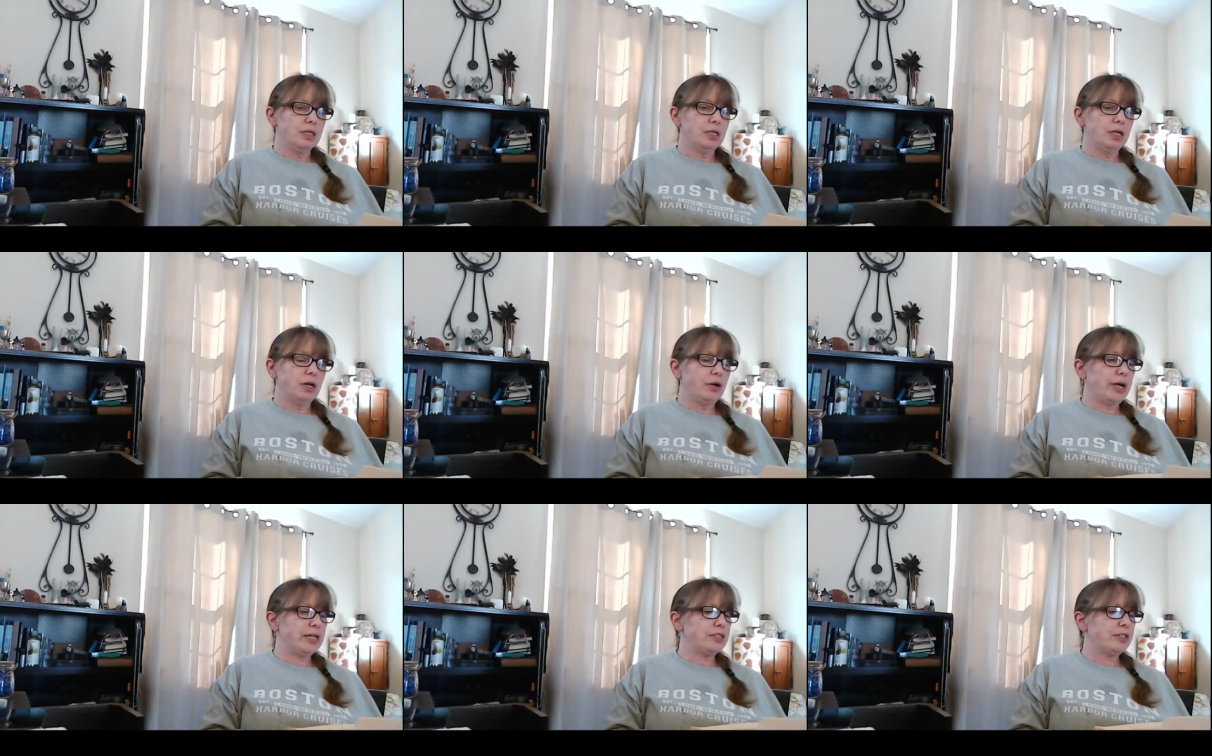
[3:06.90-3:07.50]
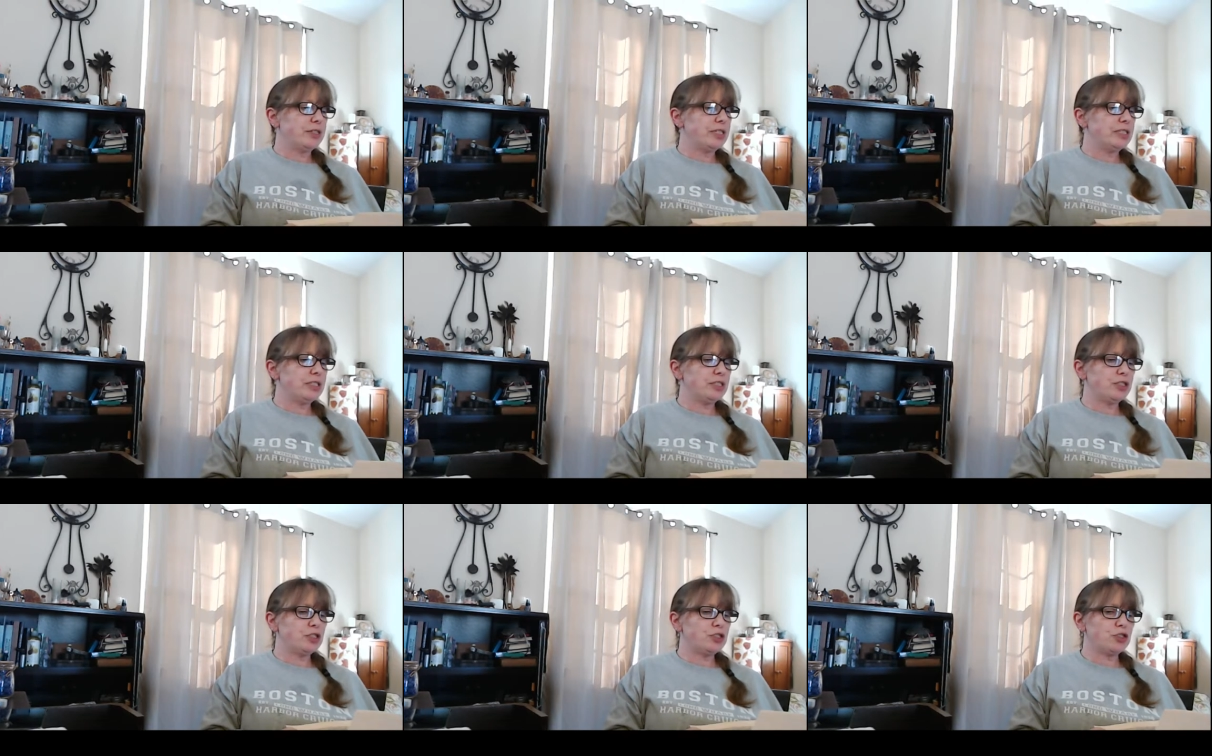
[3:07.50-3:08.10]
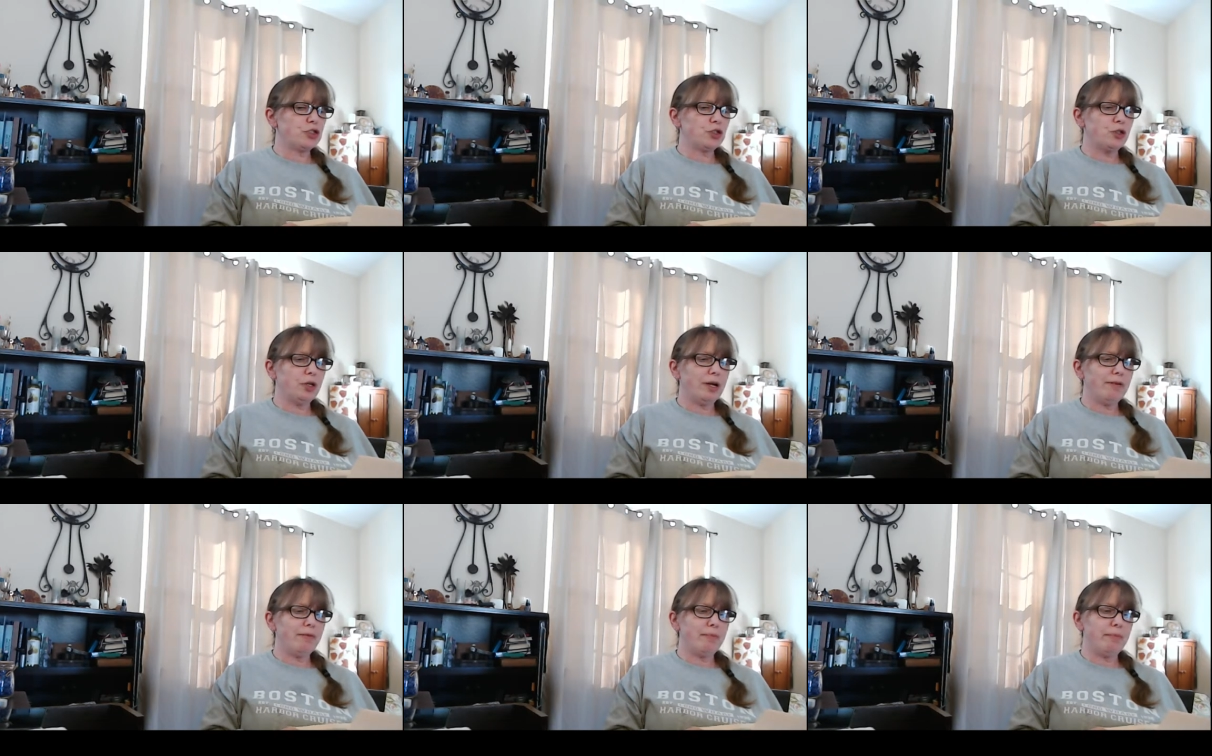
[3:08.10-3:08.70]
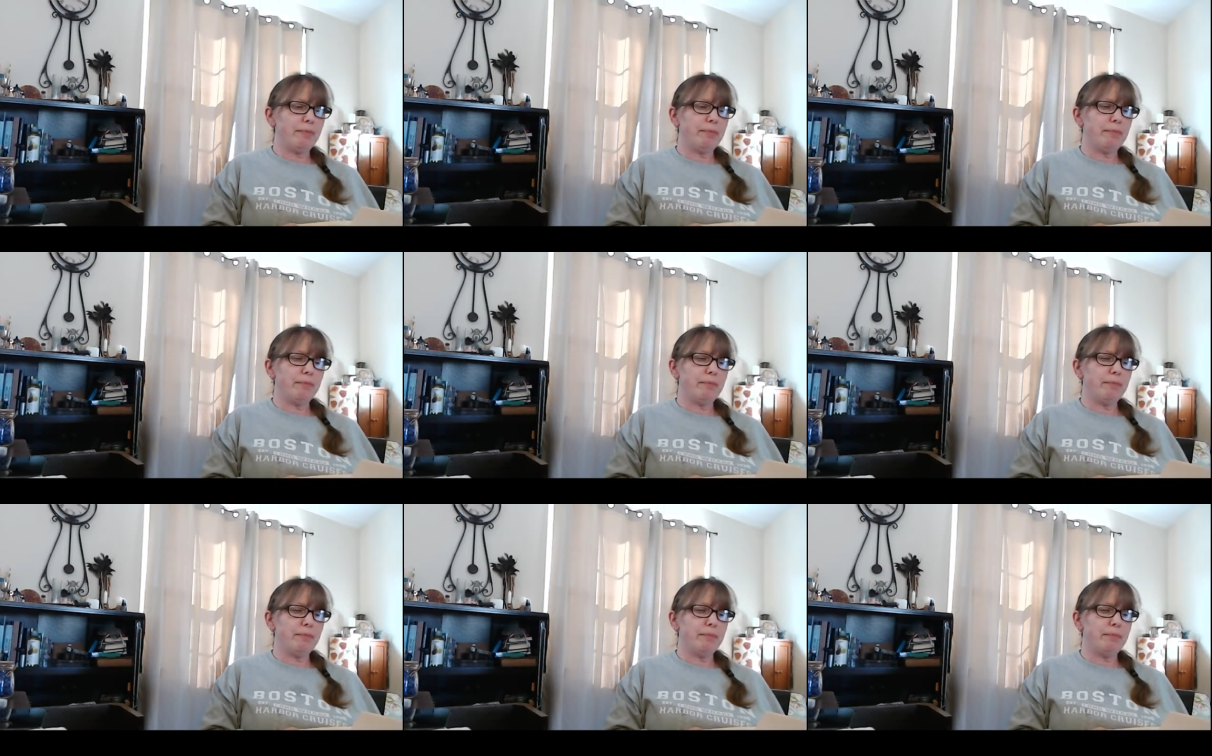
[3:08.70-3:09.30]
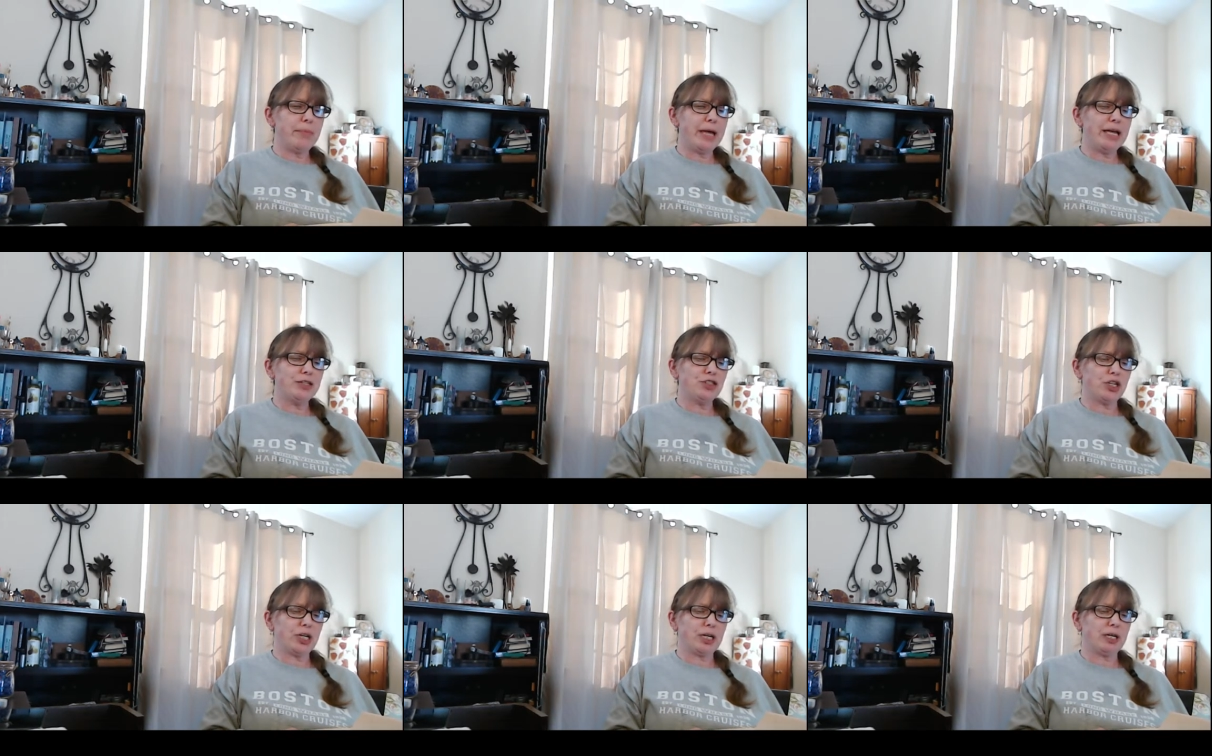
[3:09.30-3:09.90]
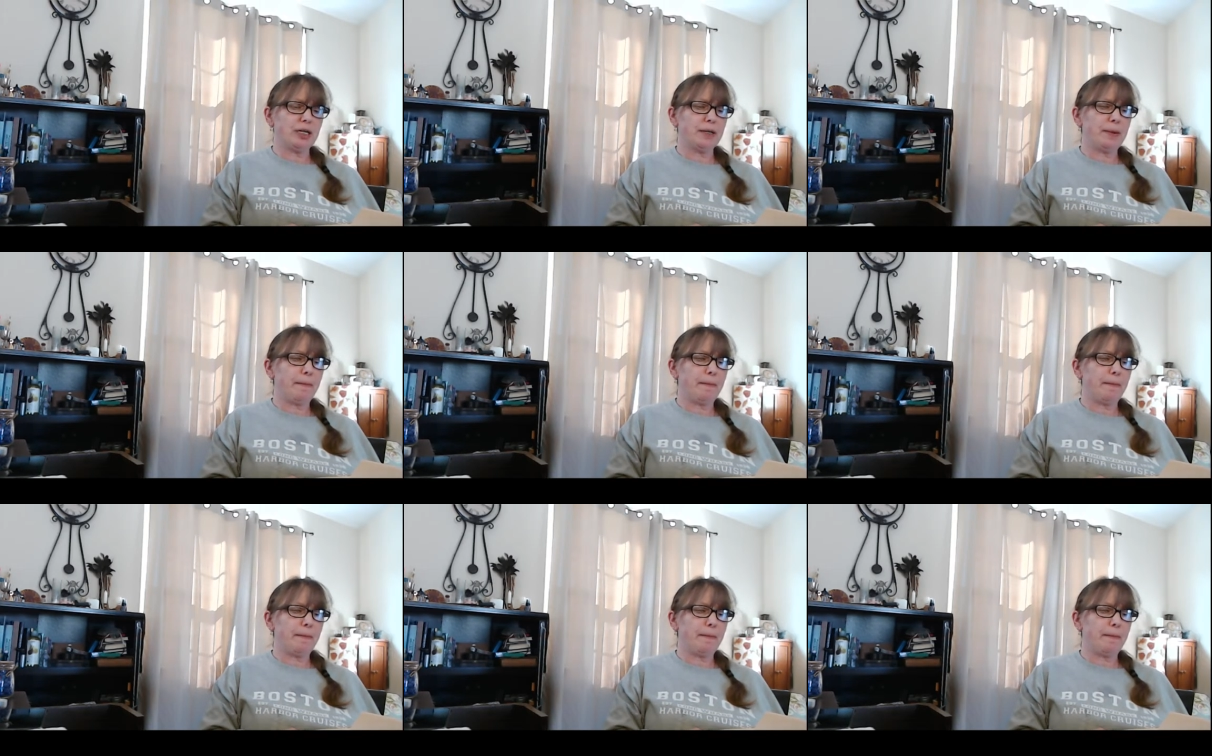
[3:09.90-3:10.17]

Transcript: okay, so this is the Circle of Magic,